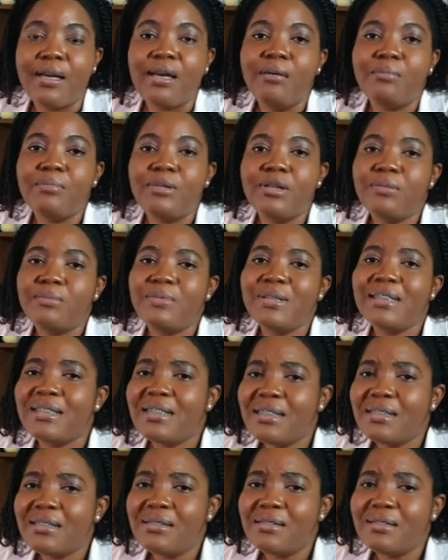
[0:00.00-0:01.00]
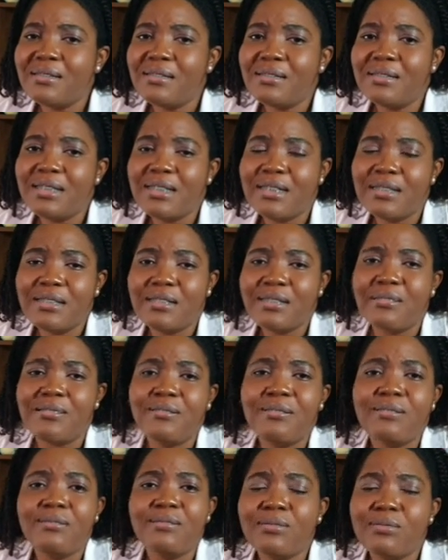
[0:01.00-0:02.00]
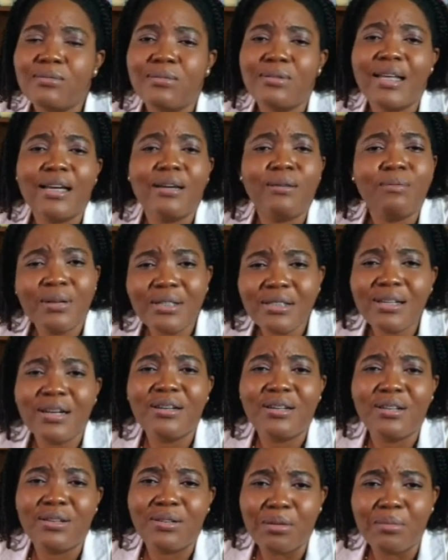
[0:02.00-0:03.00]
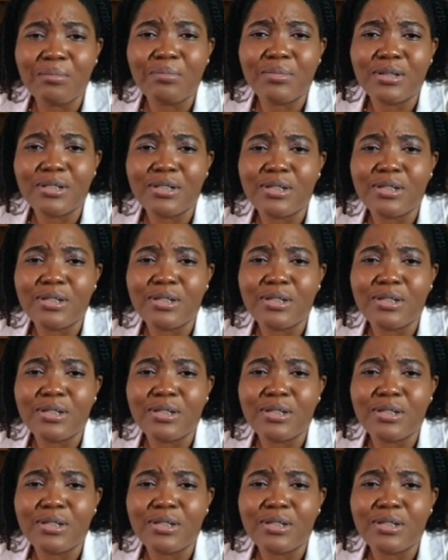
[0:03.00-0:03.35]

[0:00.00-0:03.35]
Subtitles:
But we still need to know, like, what are the numbers?